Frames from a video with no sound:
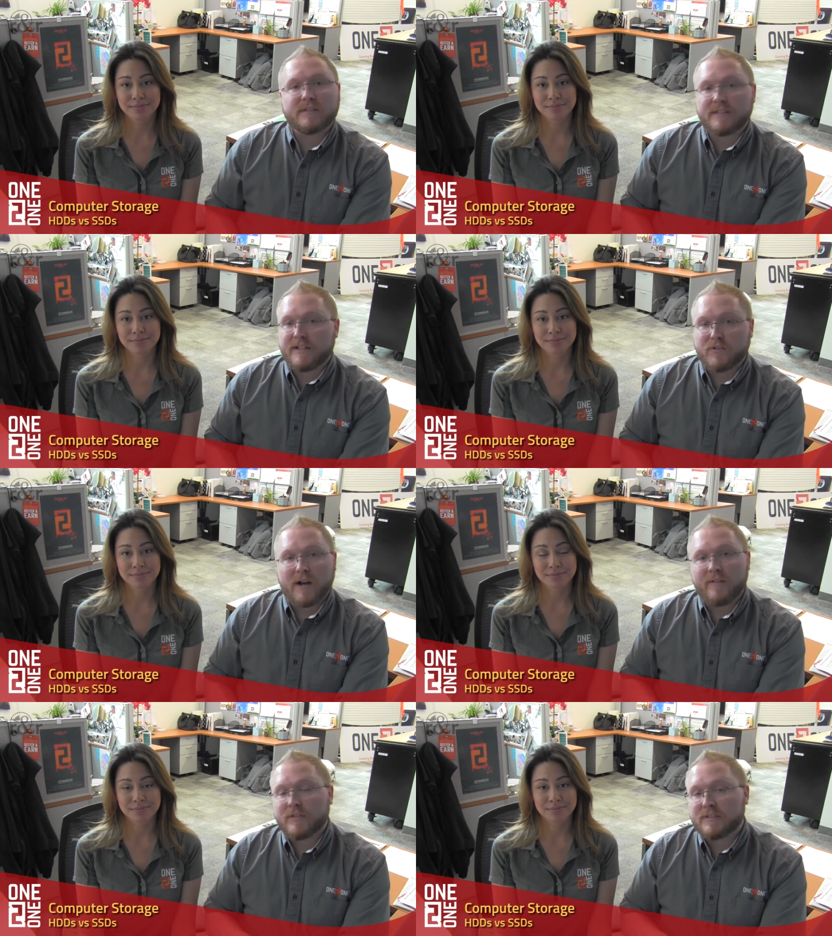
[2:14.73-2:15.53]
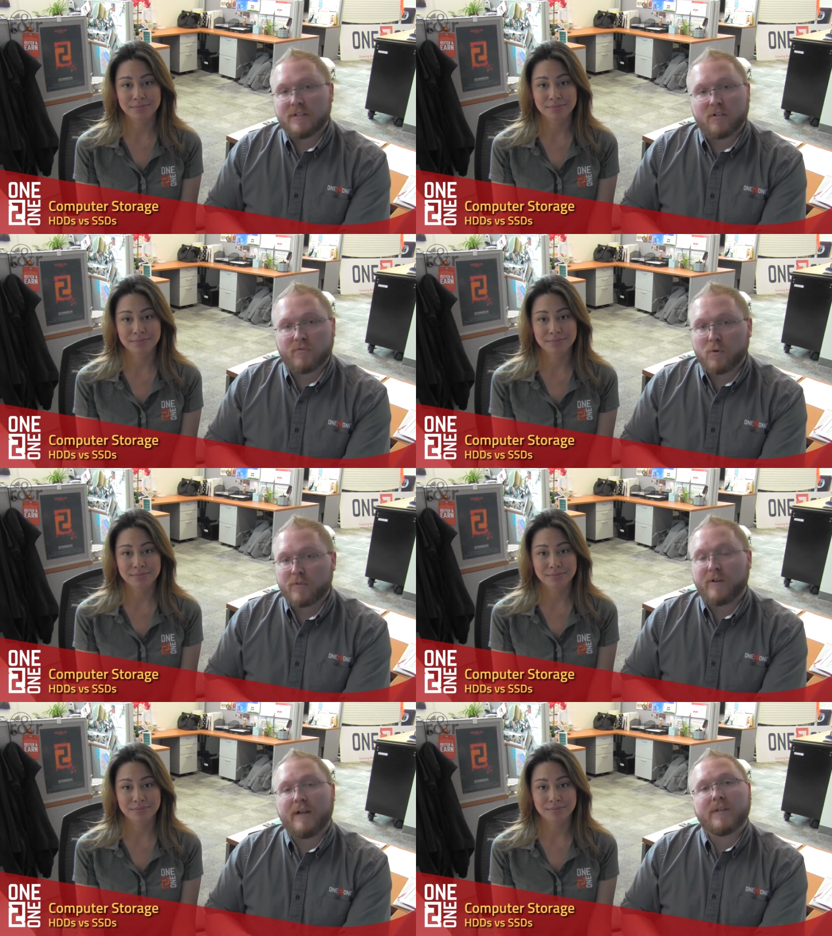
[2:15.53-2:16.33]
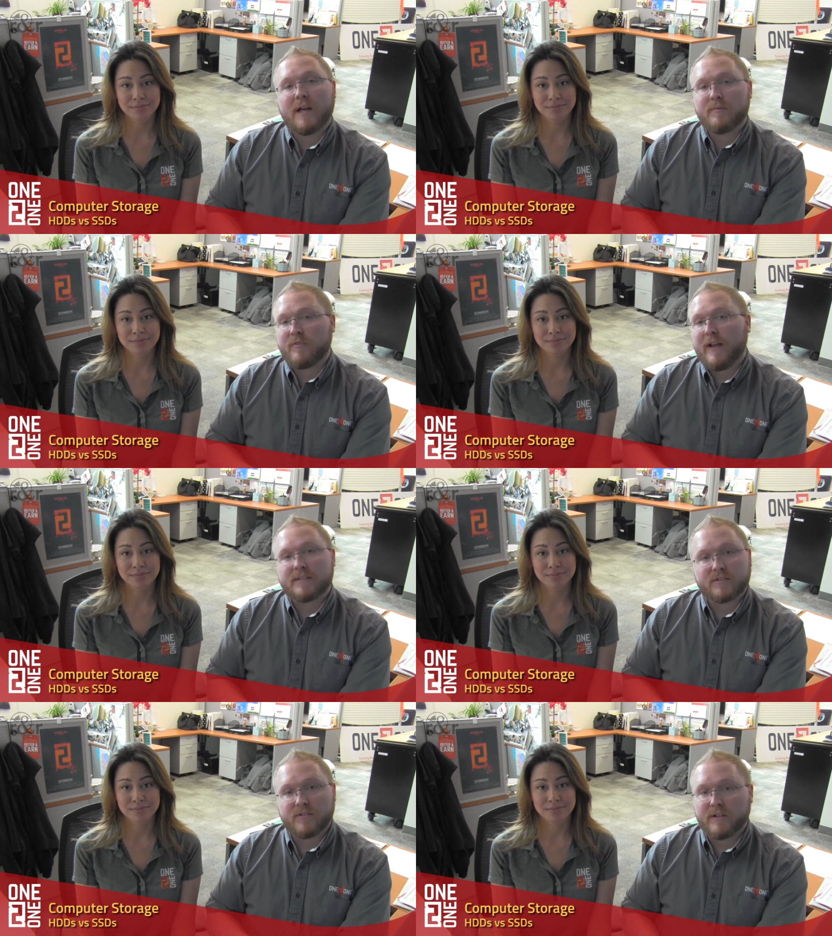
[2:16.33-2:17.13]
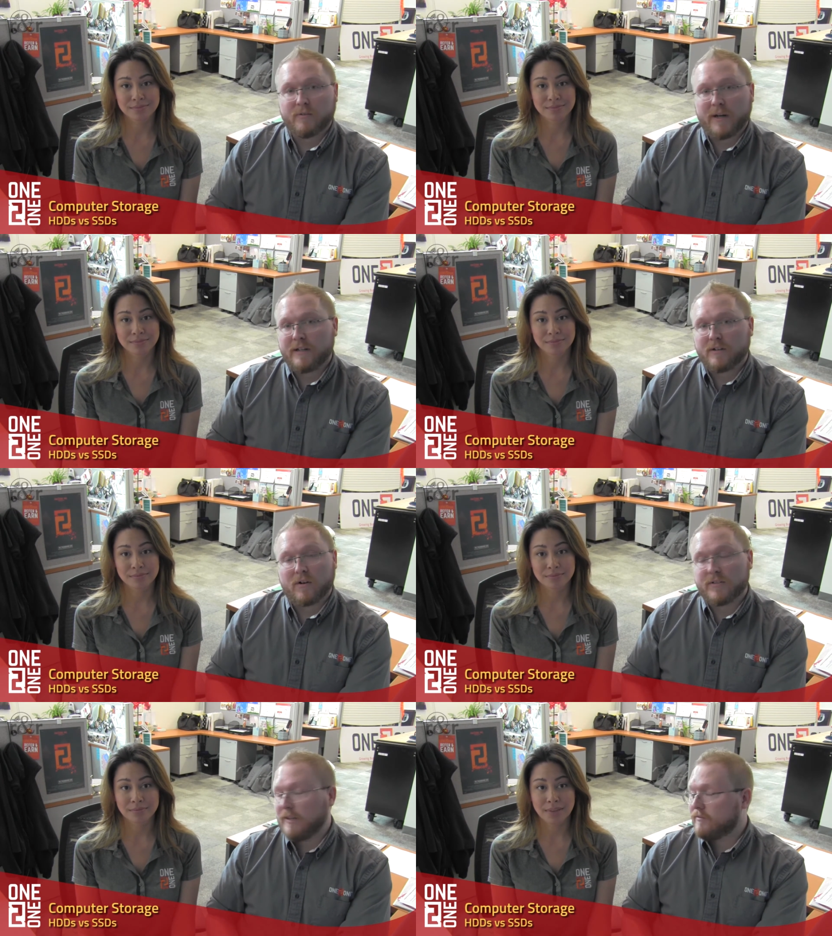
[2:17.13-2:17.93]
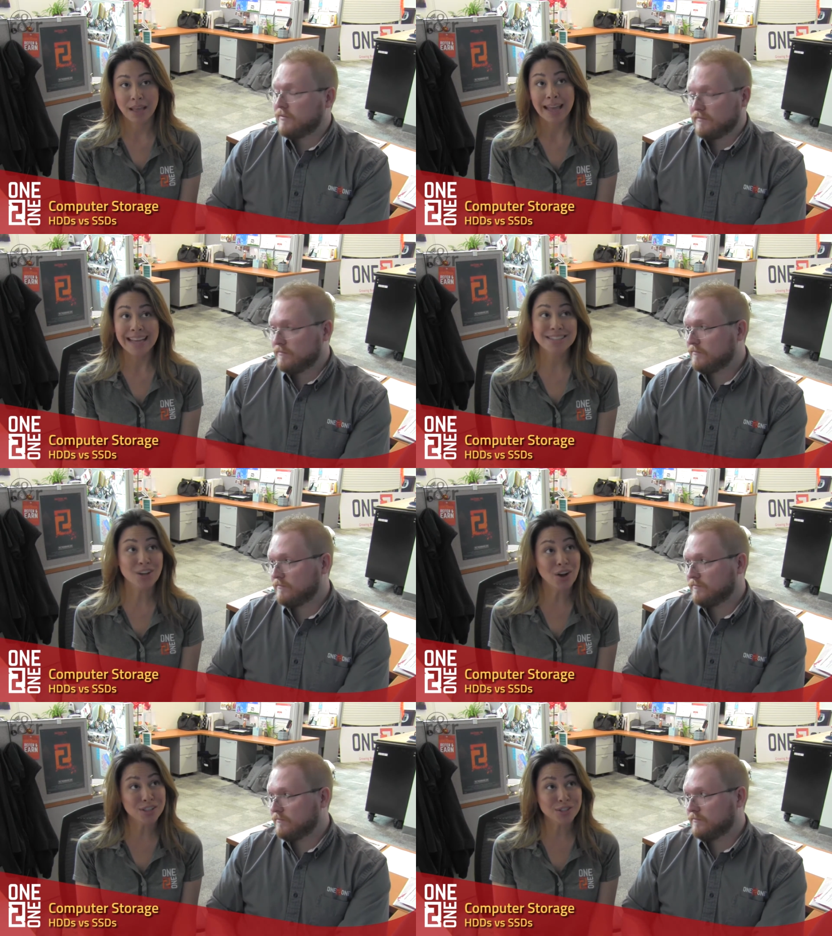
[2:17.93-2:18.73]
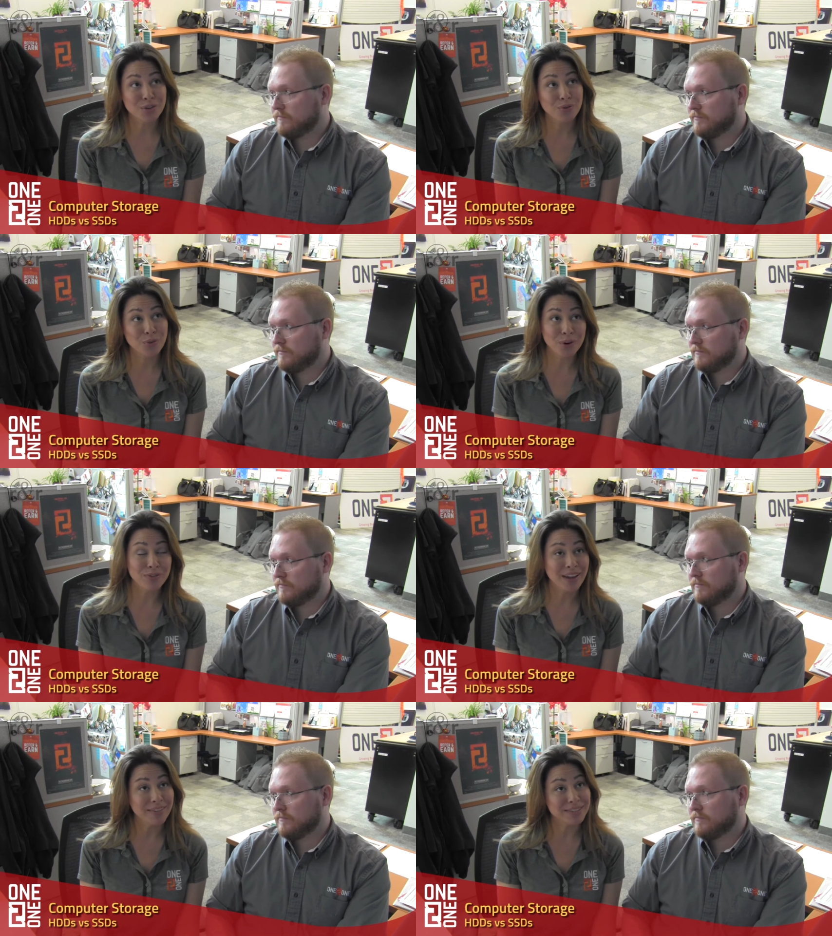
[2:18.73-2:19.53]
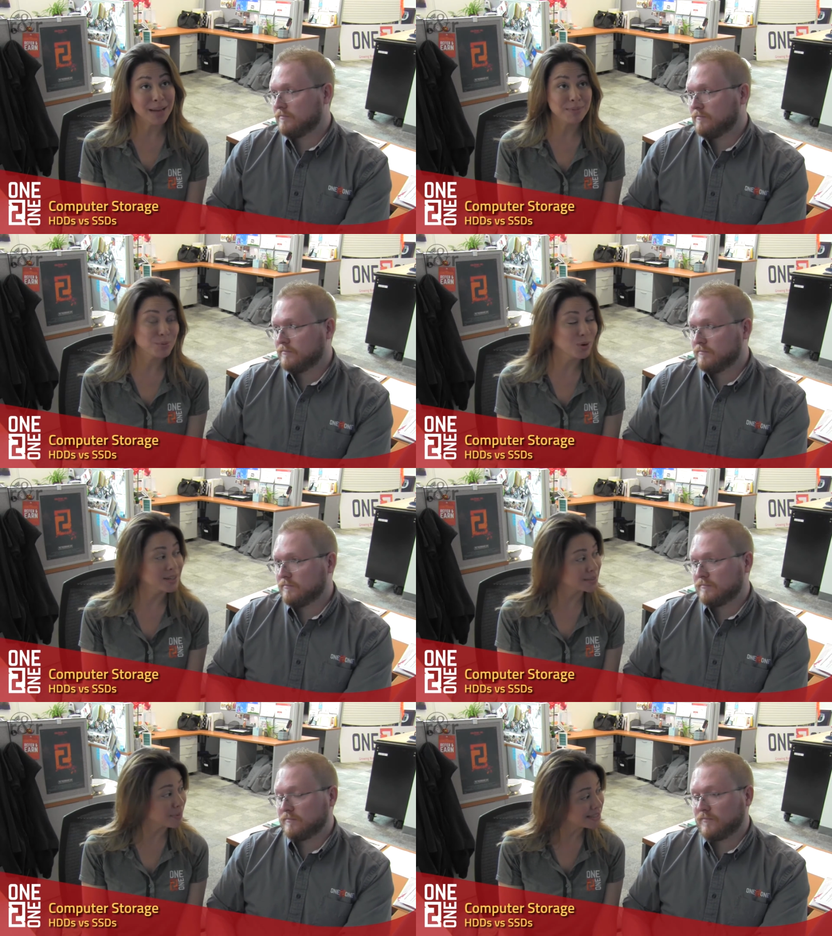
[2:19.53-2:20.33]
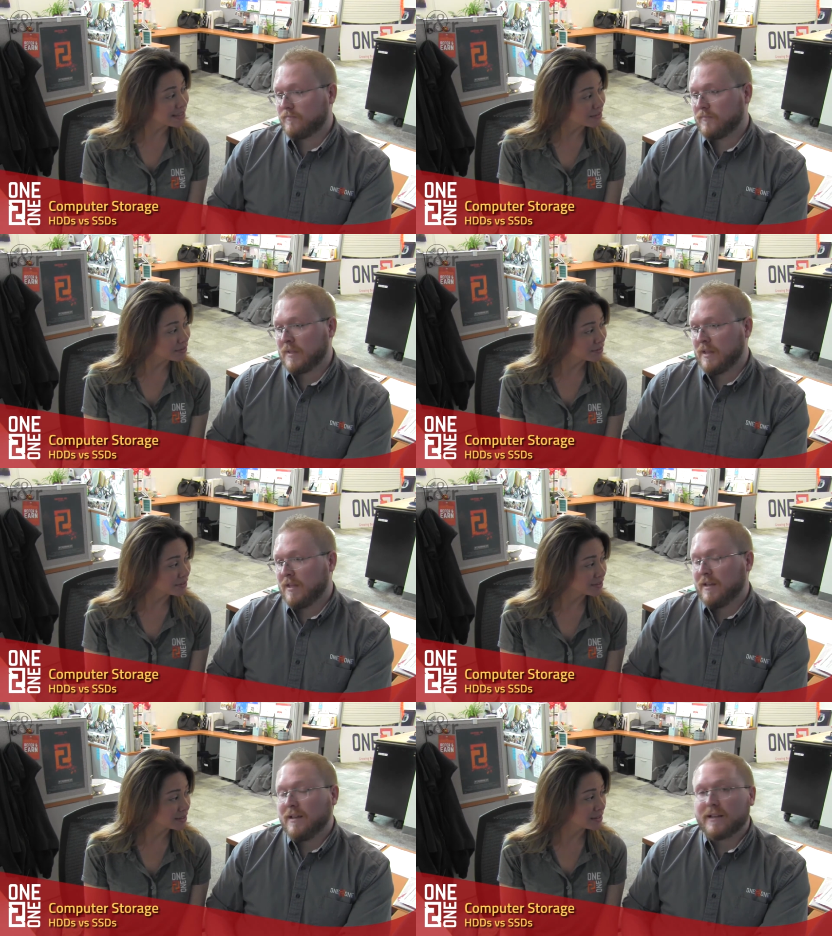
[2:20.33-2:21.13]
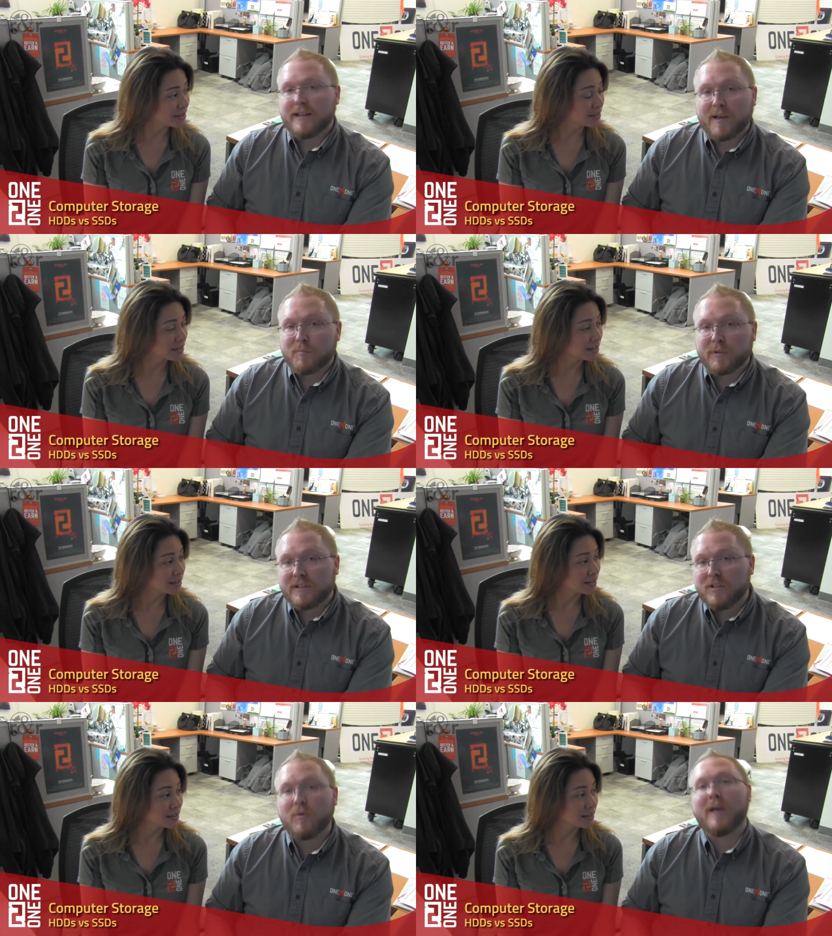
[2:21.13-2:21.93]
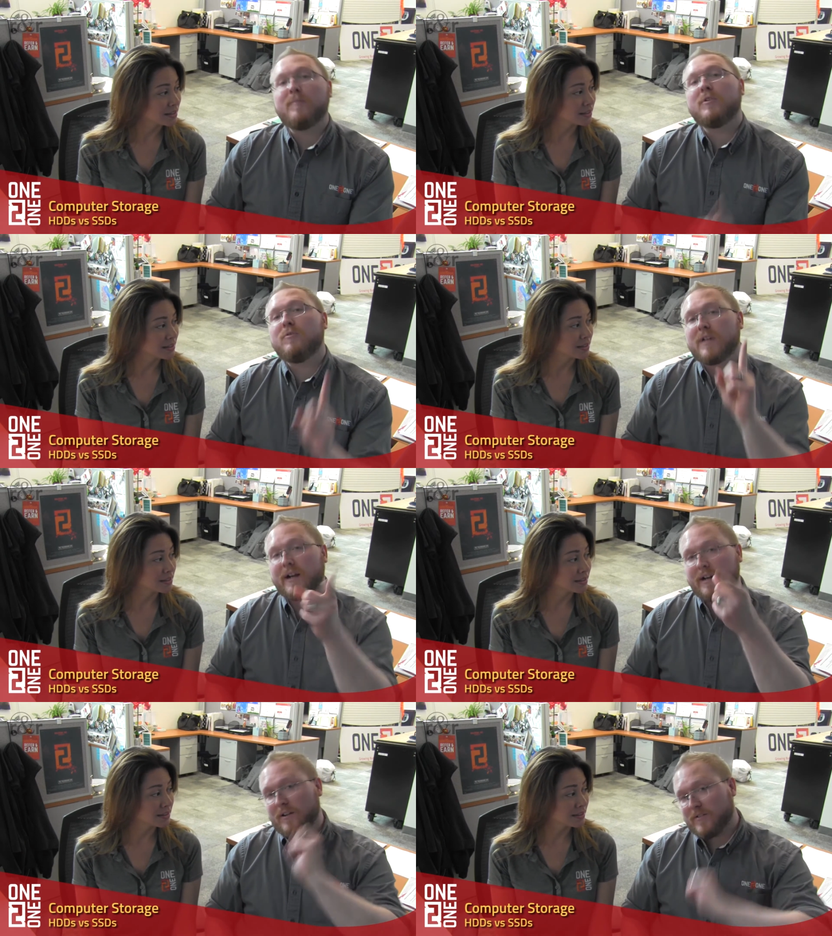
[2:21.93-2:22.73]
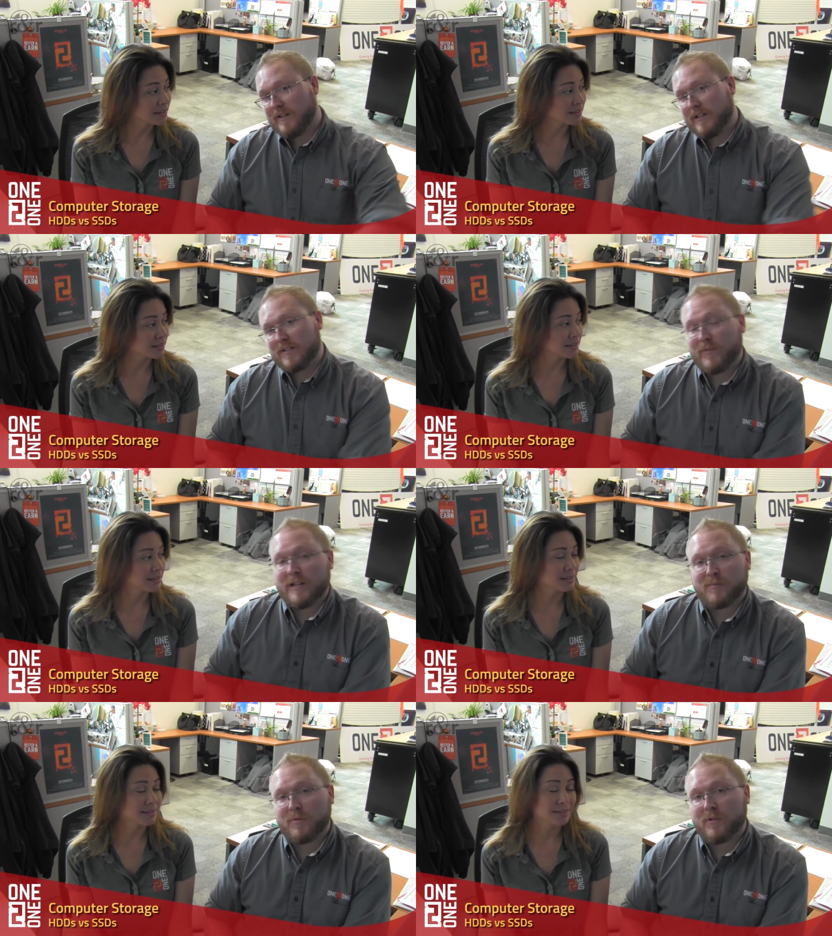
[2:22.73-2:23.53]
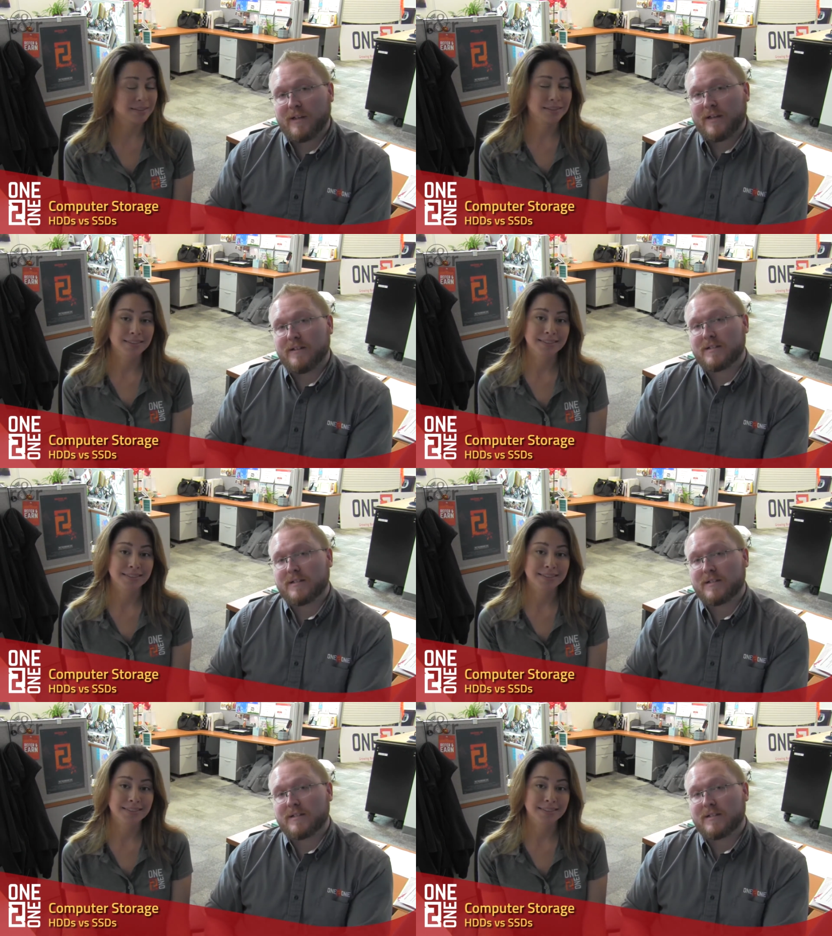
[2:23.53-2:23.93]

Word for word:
Speaker 1: state drive is still four to five times faster than a regular hard drive.
Speaker 2: It's also four to five times more expensive.
Speaker 1: Yeah, but the new M.2 technology that's available in